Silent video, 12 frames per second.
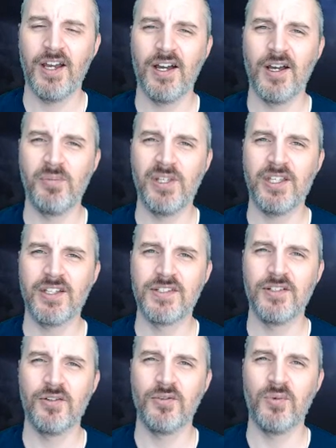because
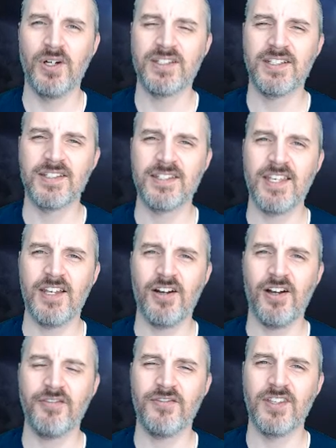you don't want to set
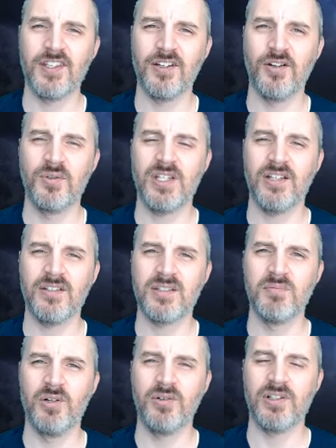off the hotel
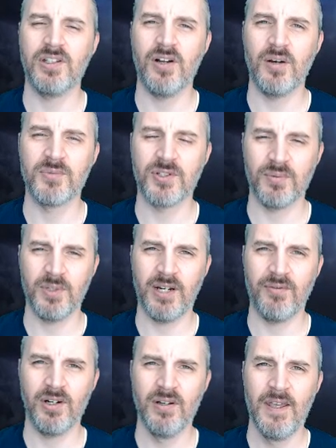smoke alarms or
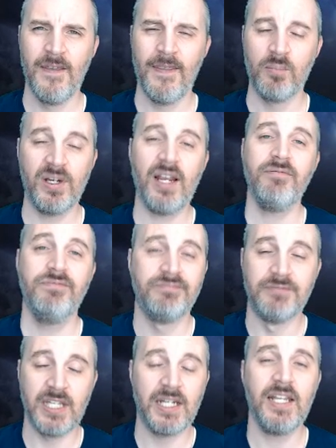whatever. But I've
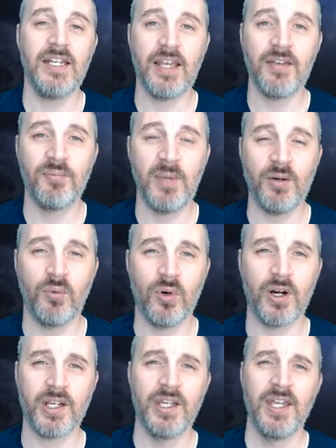done it and I've made it
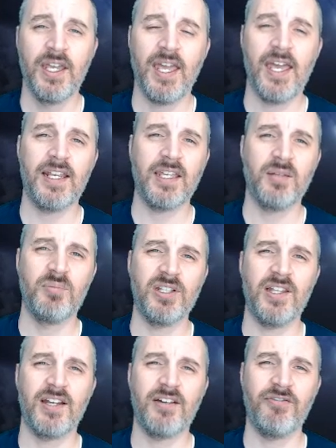work, and it can be a
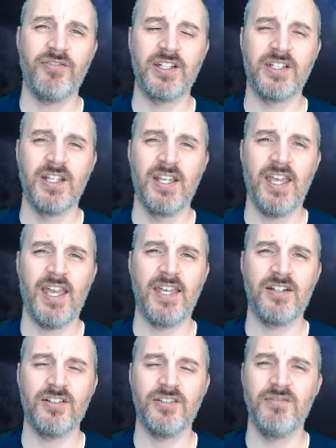lot of fun.
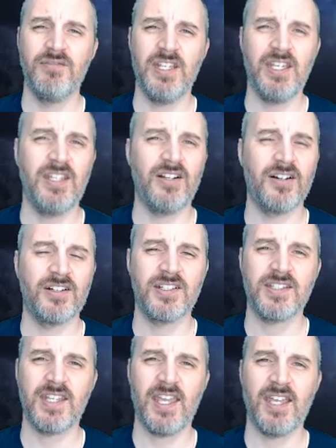And all you need are
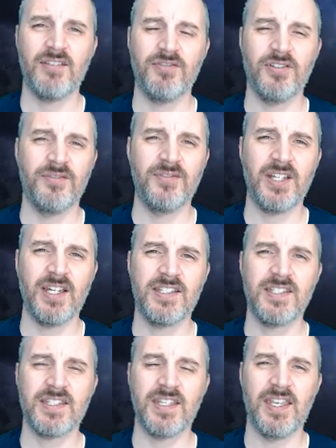just a handful of
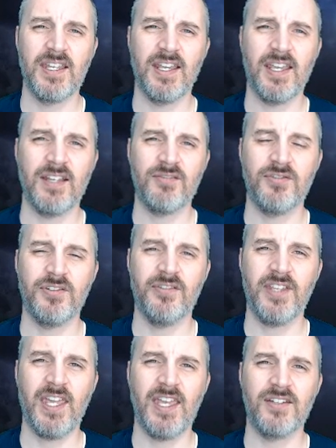dice and a handful
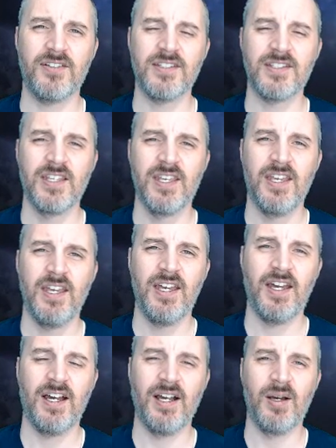of candles.
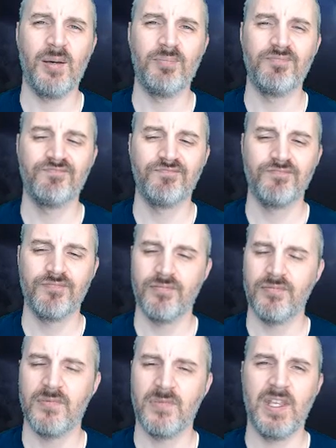And
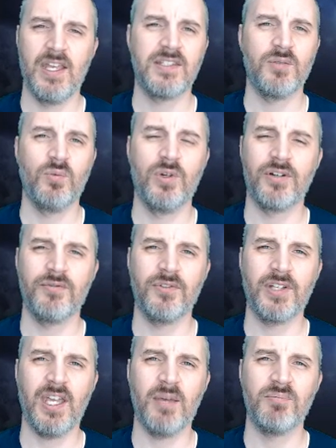it's a wonderful
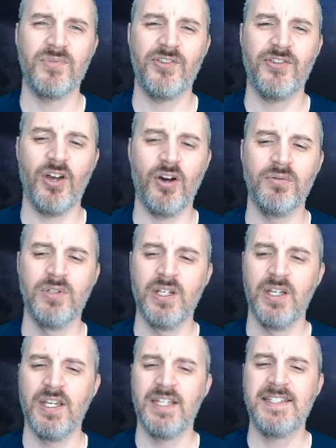game. So,
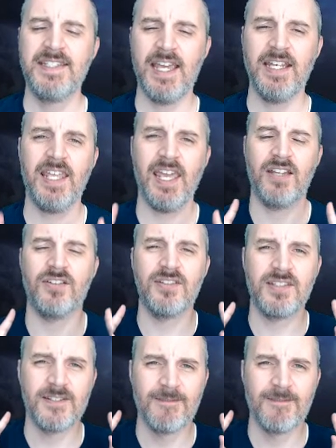10 Candles,